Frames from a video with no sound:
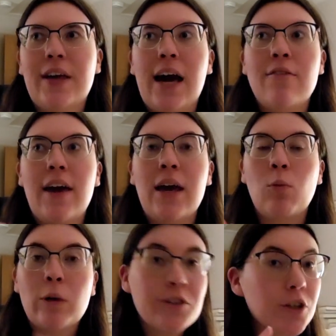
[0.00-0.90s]
They have a
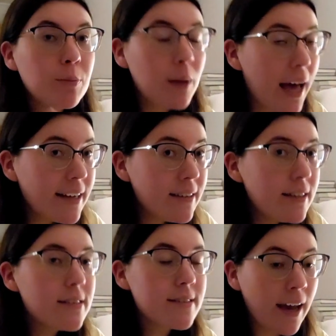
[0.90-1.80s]
winter
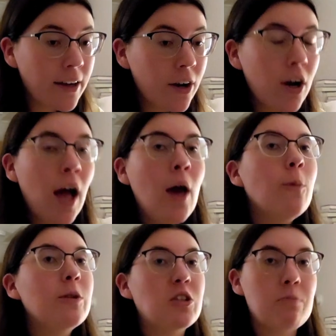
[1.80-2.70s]
blend cider,
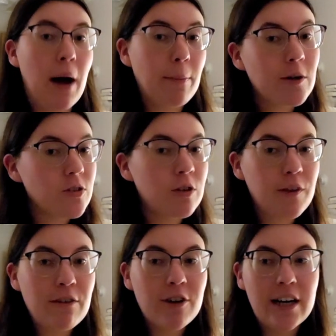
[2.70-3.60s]
which is my personal
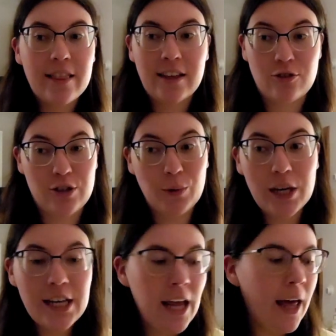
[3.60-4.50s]
favorite. I think it's so
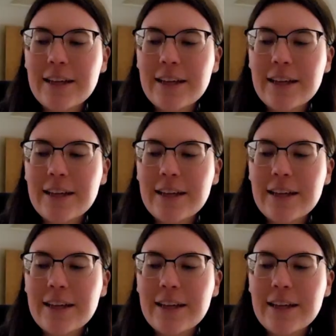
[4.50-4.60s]
good.